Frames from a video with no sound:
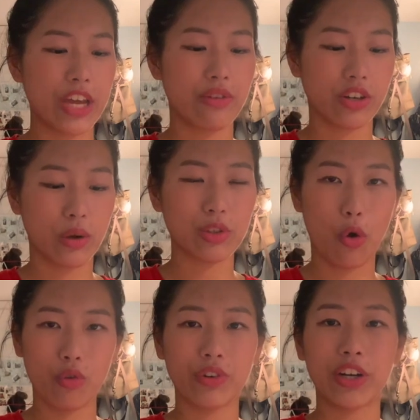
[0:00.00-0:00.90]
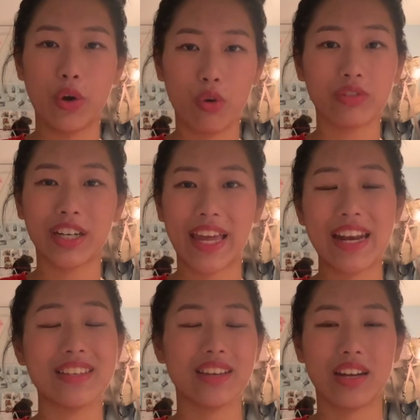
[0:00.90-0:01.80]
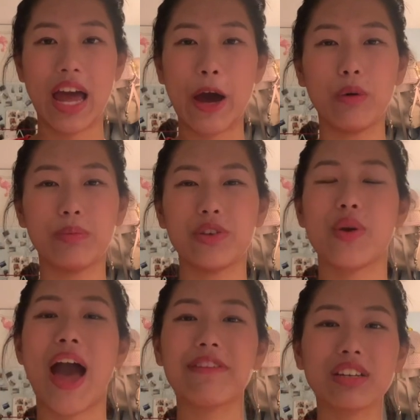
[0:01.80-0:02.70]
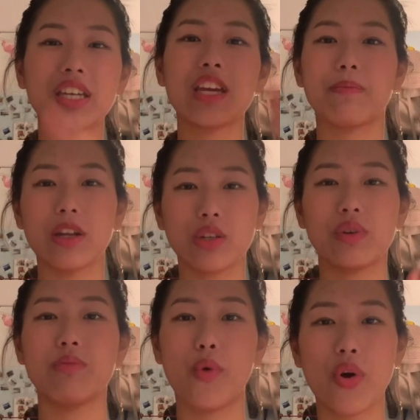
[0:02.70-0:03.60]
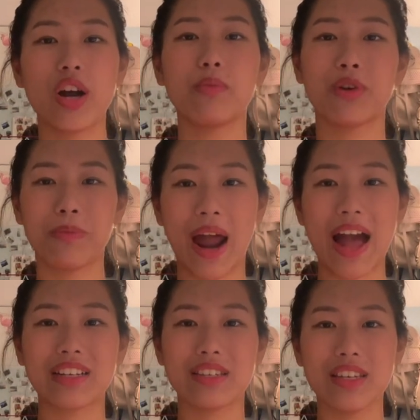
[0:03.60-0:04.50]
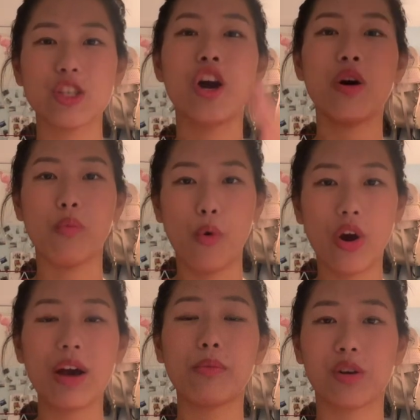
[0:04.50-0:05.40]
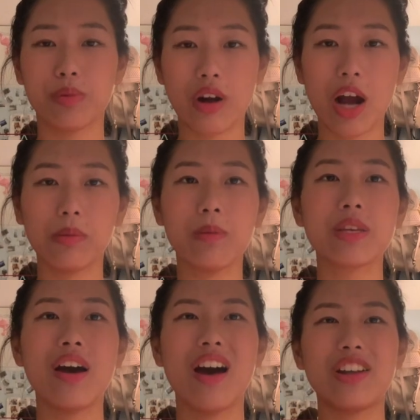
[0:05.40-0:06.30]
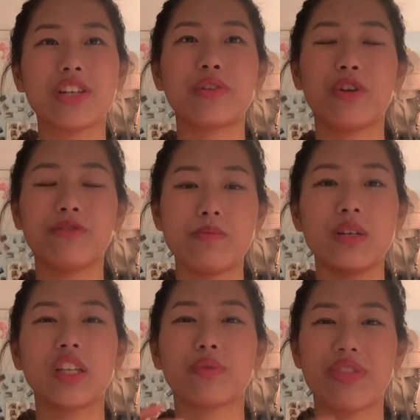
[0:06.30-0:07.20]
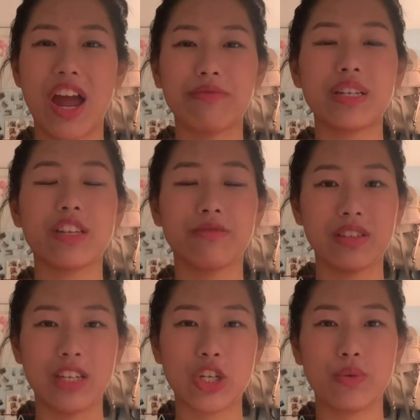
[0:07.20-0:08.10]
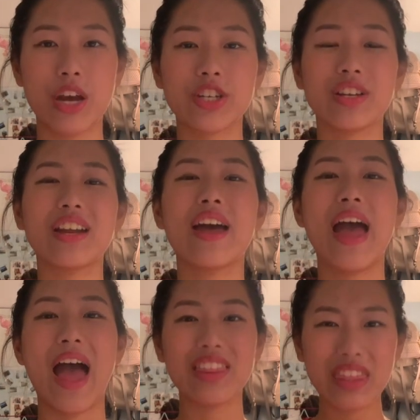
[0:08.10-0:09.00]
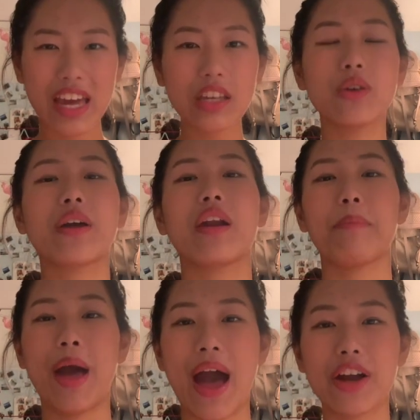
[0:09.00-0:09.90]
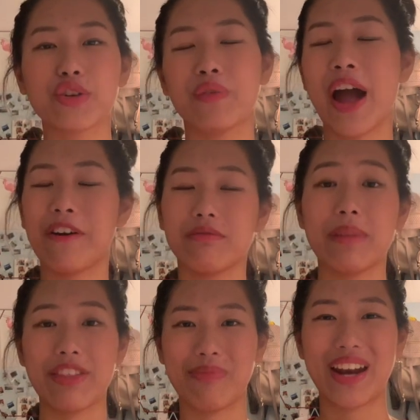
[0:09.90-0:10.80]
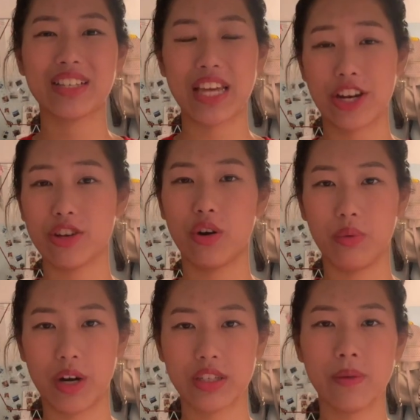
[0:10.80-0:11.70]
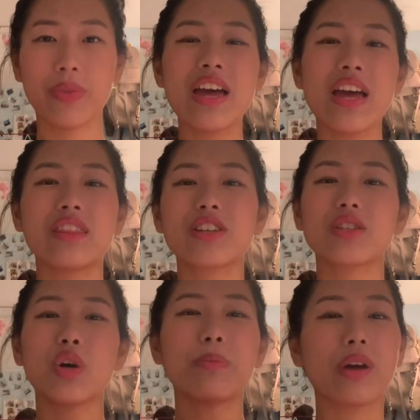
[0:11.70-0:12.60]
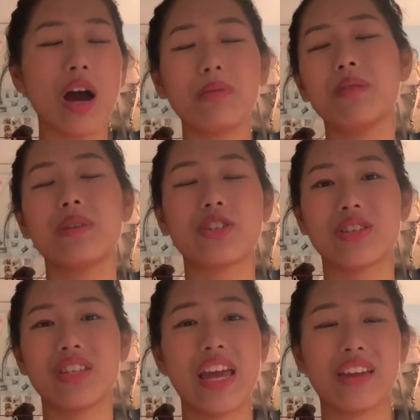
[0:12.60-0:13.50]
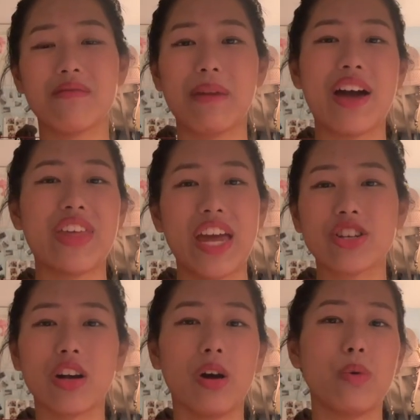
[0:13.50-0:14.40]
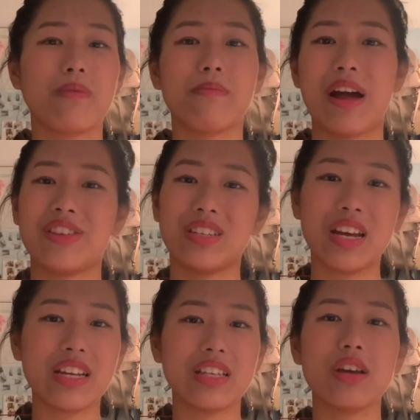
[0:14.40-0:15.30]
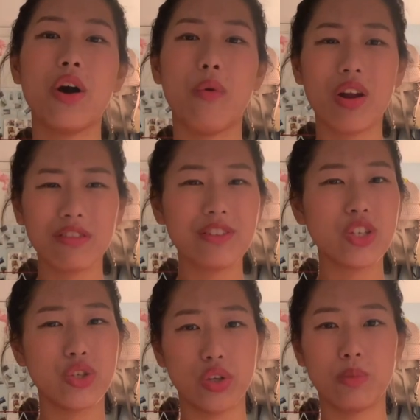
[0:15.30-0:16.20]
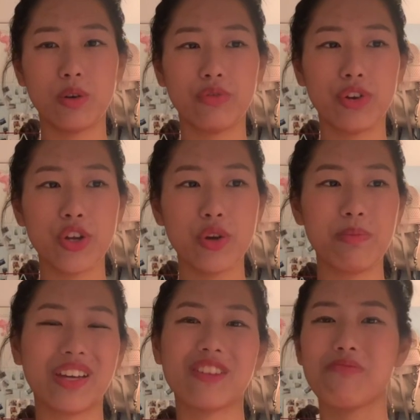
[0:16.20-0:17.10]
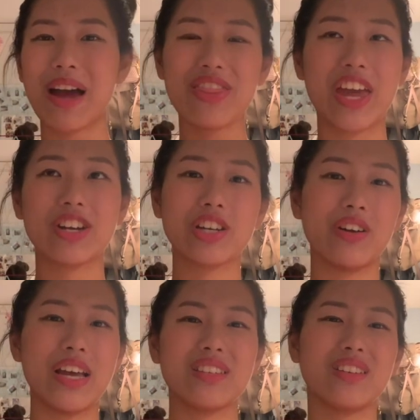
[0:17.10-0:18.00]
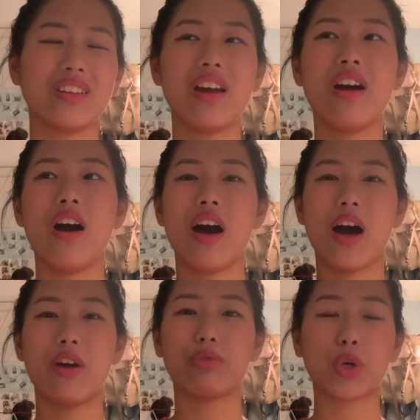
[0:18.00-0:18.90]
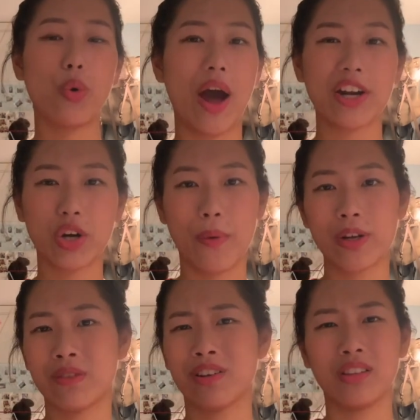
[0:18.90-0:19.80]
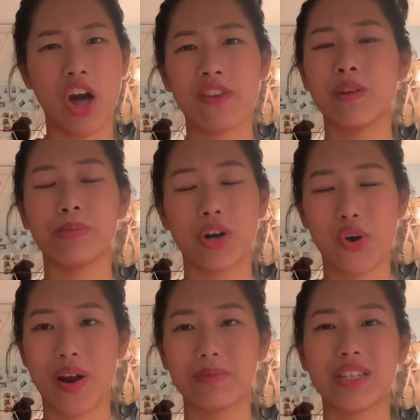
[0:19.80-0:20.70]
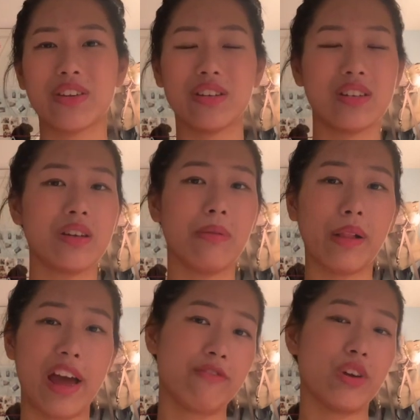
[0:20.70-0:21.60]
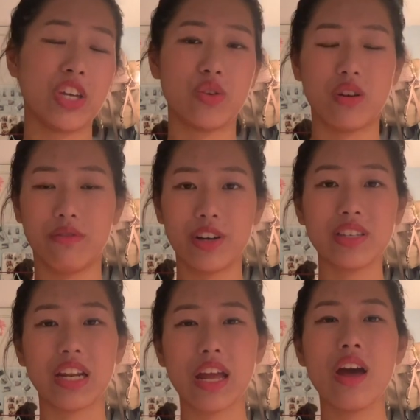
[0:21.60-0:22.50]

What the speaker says: at your notes over and over again isn't going to help you. You have to keep on doing more and more practices, more and more problems until you're familiar with every different situation, and then you get a pattern of how mathematics HL works. There's no problem in just taking Math HL or math studies, whatever is suitable for you, because Math HL isn't a required course for a lot of the programs that you need to apply for in university.